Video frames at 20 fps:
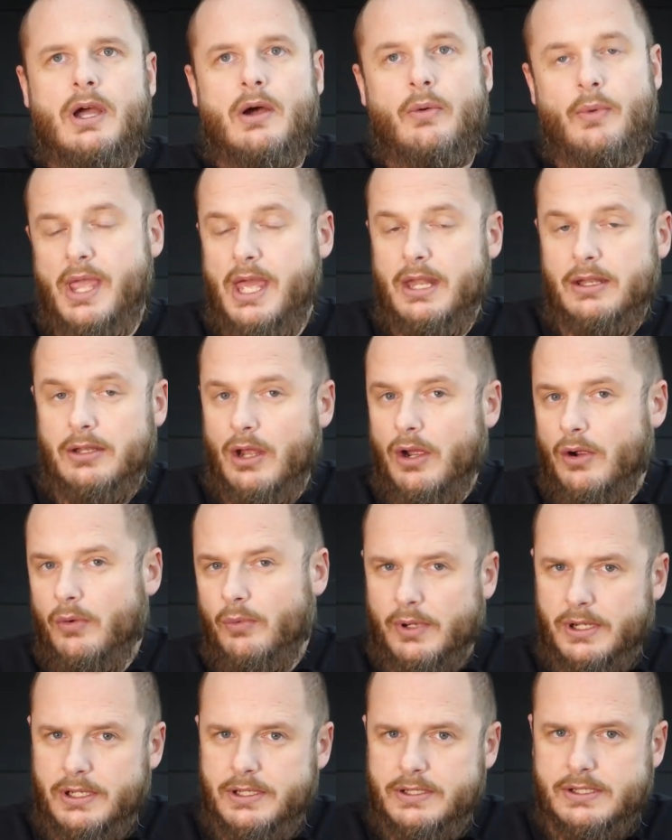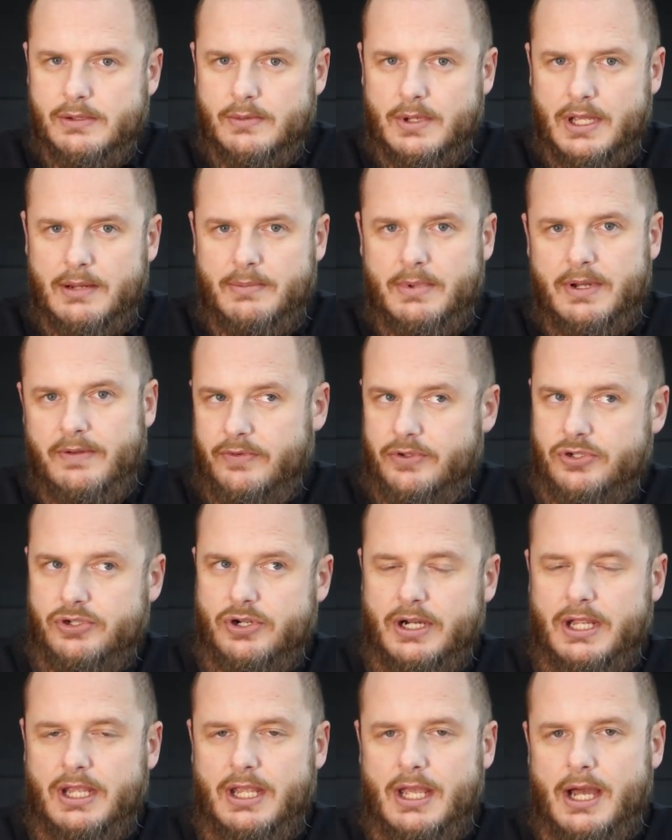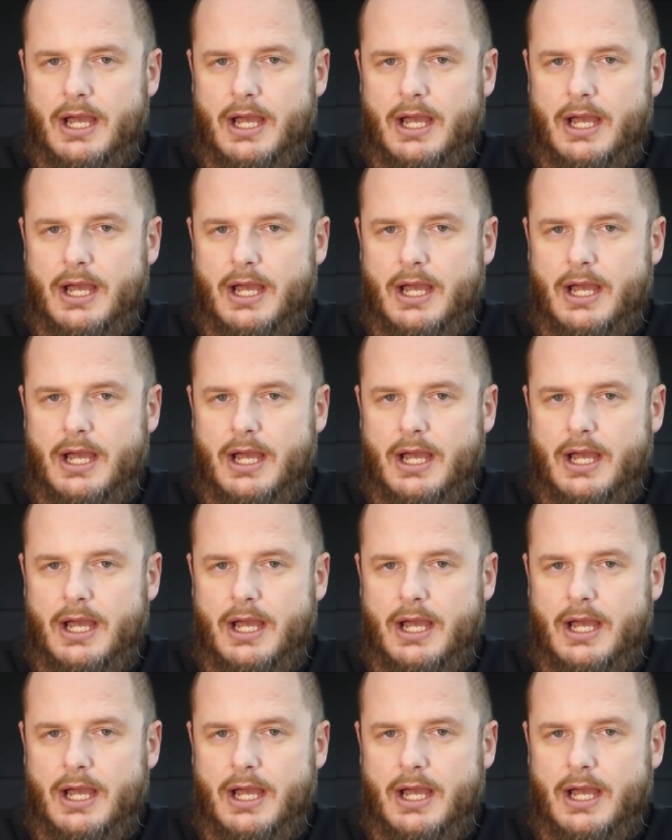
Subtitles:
We had no wind, so we had a bit of a tricky